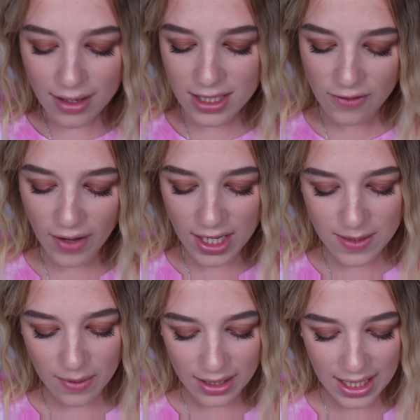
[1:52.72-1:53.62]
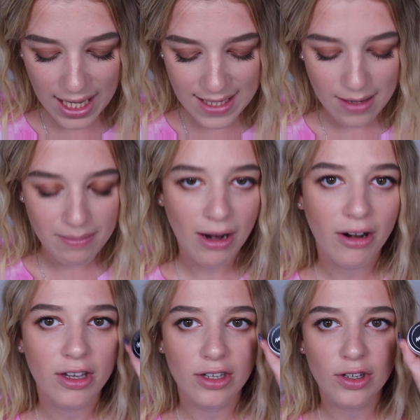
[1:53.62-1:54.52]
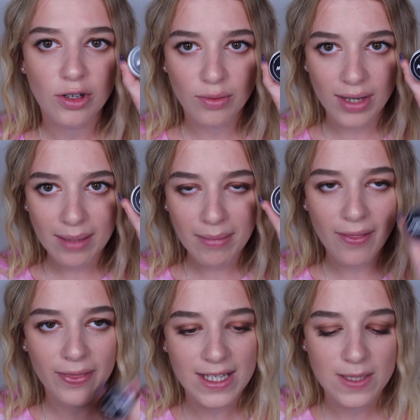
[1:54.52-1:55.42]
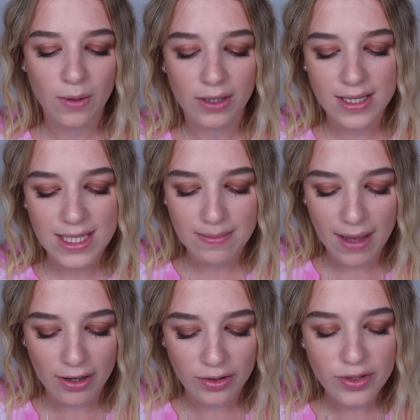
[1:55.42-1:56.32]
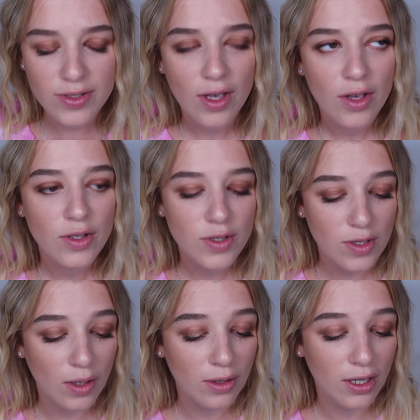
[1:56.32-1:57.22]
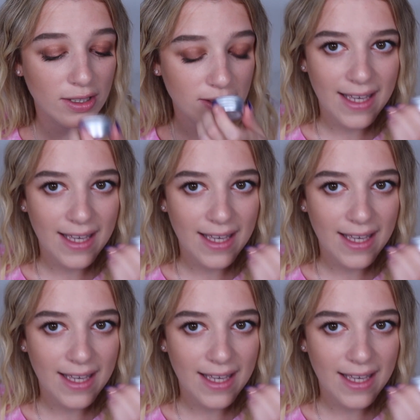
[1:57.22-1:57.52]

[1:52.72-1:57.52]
So the first one is American Cream, and this one smells so good.